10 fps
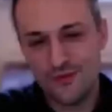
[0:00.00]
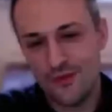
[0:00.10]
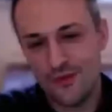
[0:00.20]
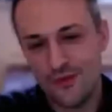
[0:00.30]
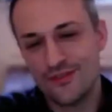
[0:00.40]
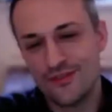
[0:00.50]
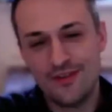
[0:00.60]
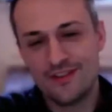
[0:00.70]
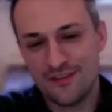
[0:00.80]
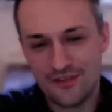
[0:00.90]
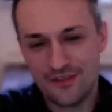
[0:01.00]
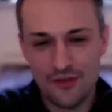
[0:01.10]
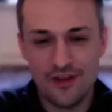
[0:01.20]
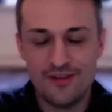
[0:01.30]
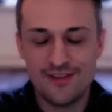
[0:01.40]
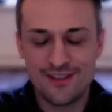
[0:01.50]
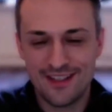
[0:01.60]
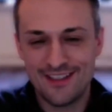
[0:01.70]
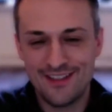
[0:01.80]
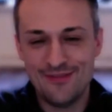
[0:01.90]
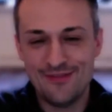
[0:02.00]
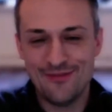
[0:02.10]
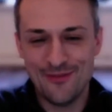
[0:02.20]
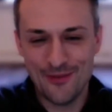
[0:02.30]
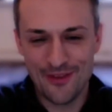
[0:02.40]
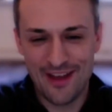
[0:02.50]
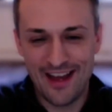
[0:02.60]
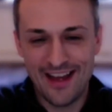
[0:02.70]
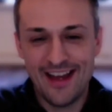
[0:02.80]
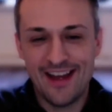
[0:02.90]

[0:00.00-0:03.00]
those go into the show notes. Thank you for that.